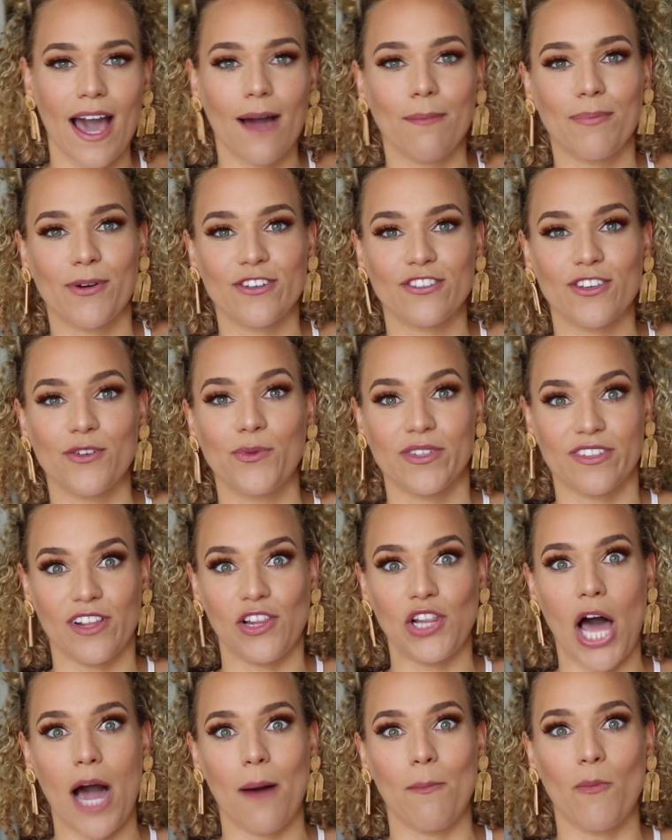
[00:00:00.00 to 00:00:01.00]
that person was a
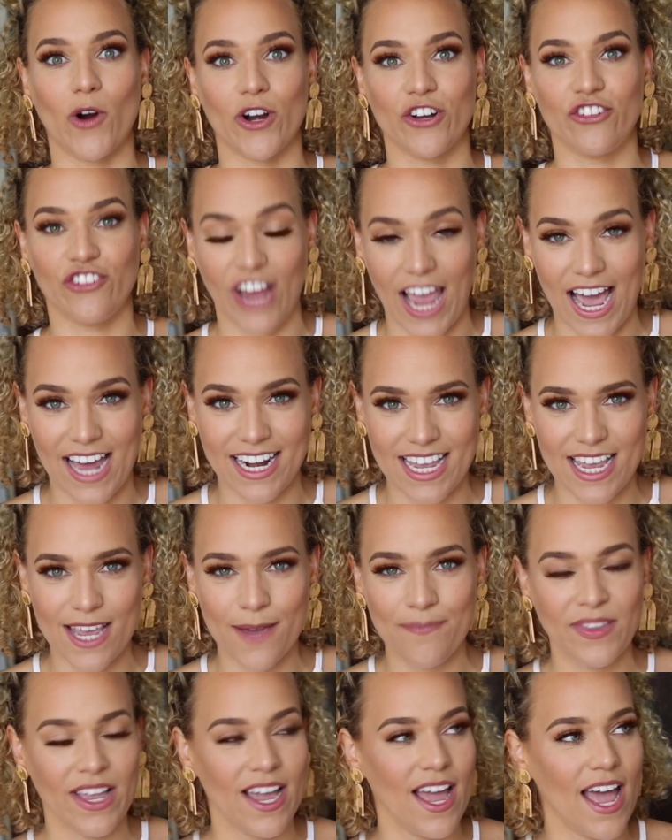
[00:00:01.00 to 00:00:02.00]
lot more chatty.